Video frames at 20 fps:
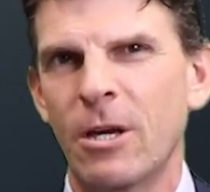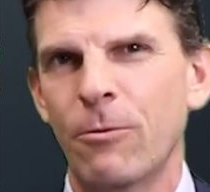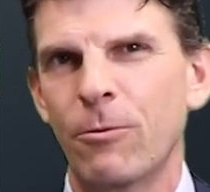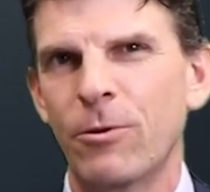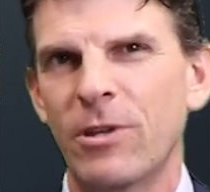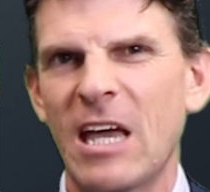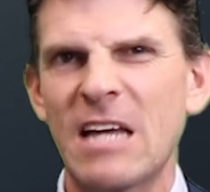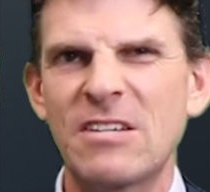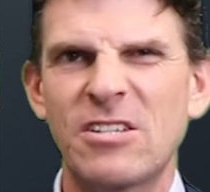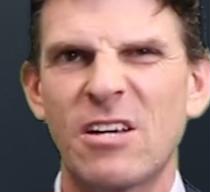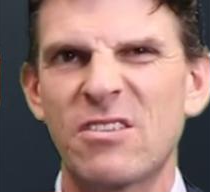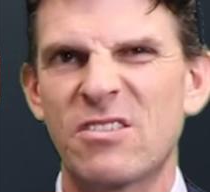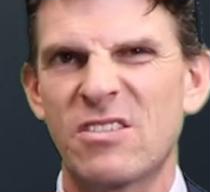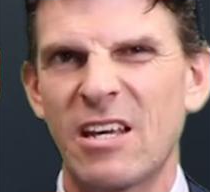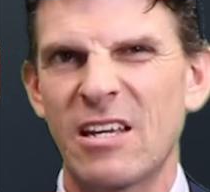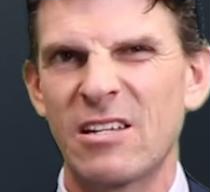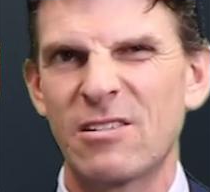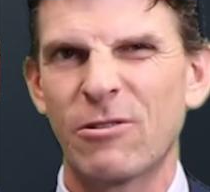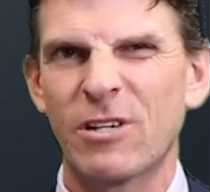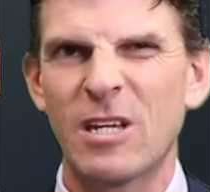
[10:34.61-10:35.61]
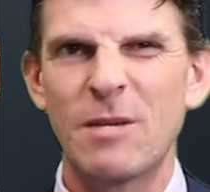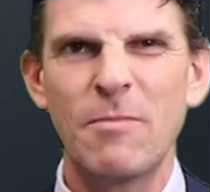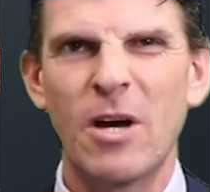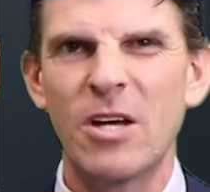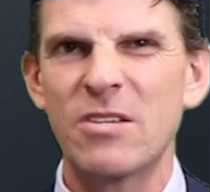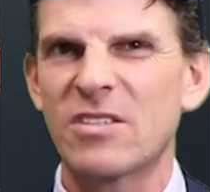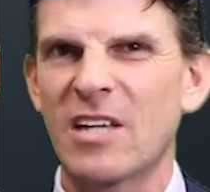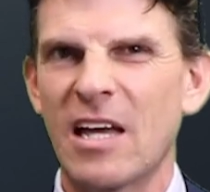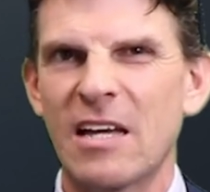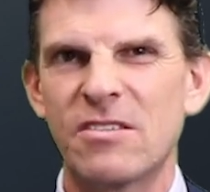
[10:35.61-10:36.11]
Well, the ATO says, look, in
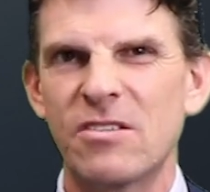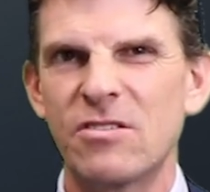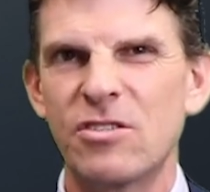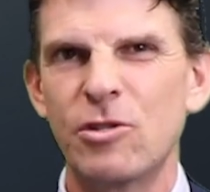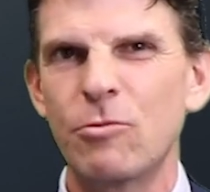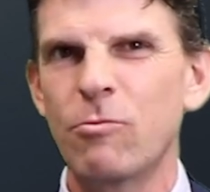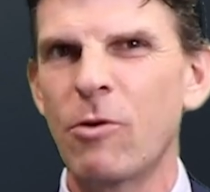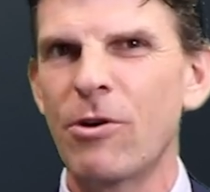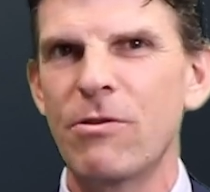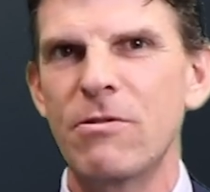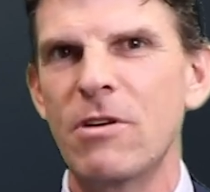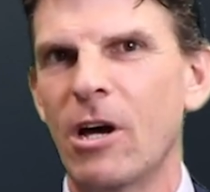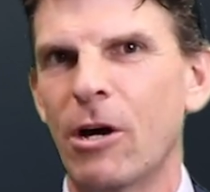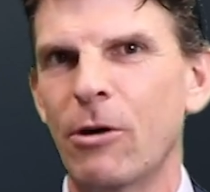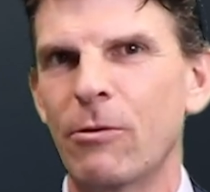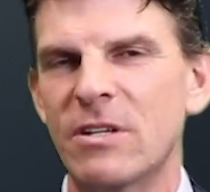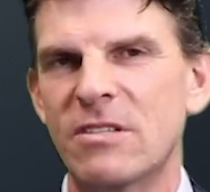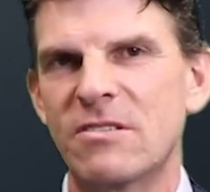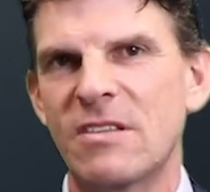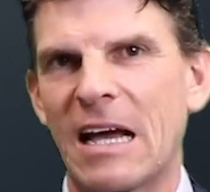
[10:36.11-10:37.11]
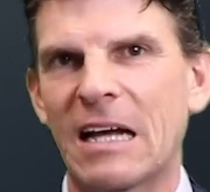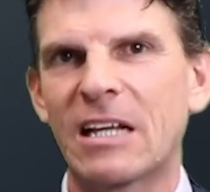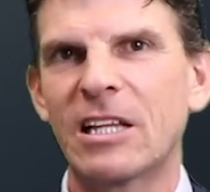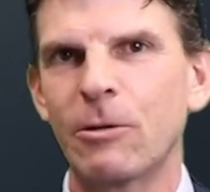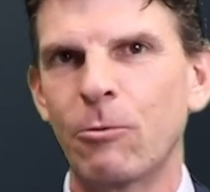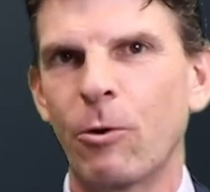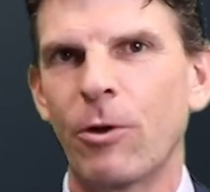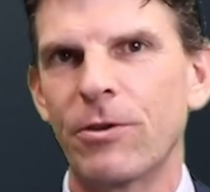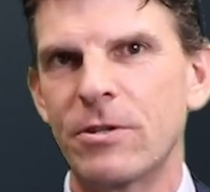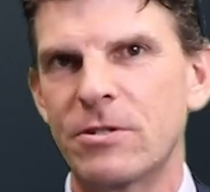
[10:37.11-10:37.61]
most cases, you won't know
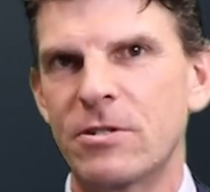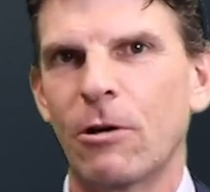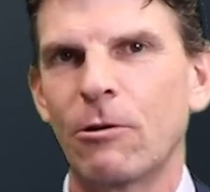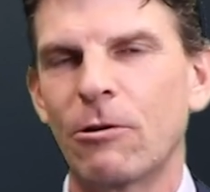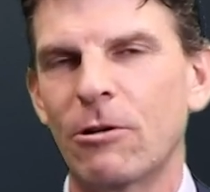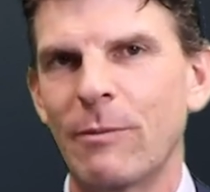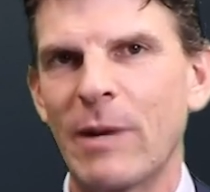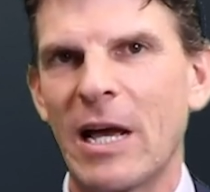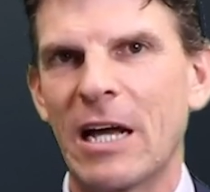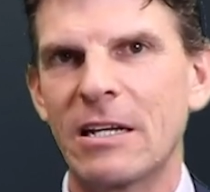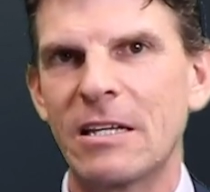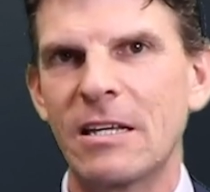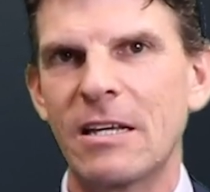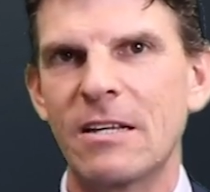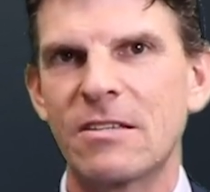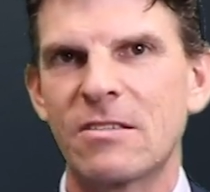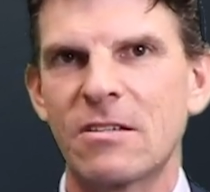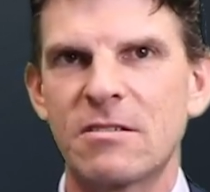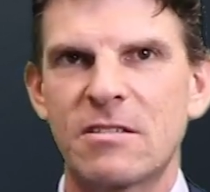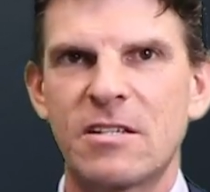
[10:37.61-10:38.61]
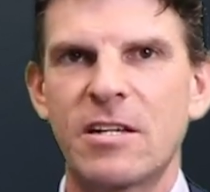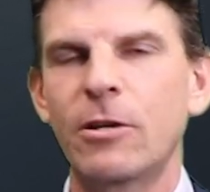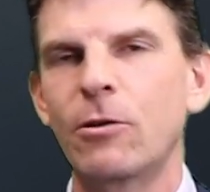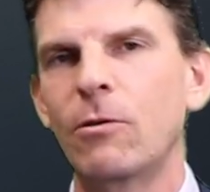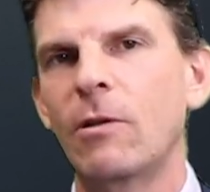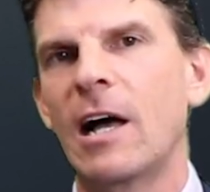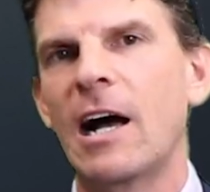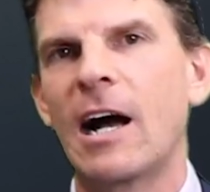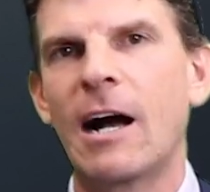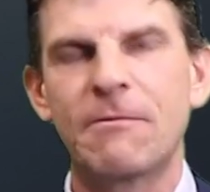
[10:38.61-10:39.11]
exactly what the dollar amount is
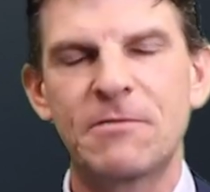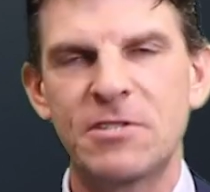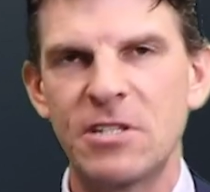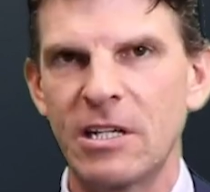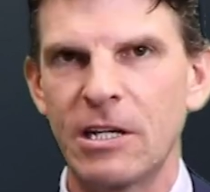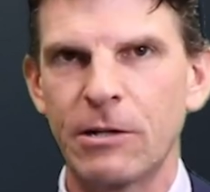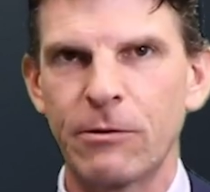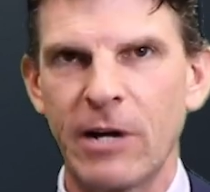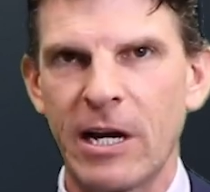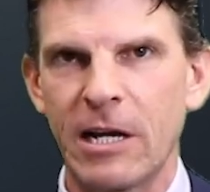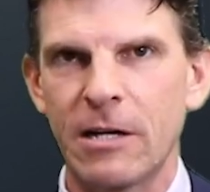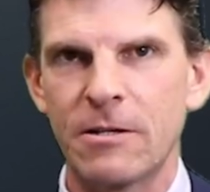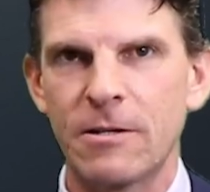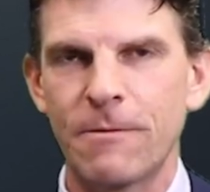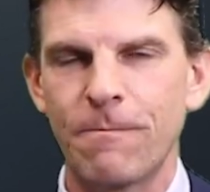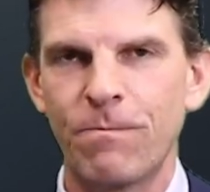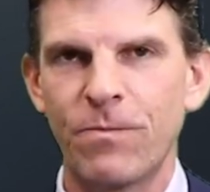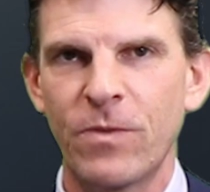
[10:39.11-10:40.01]
until after year end.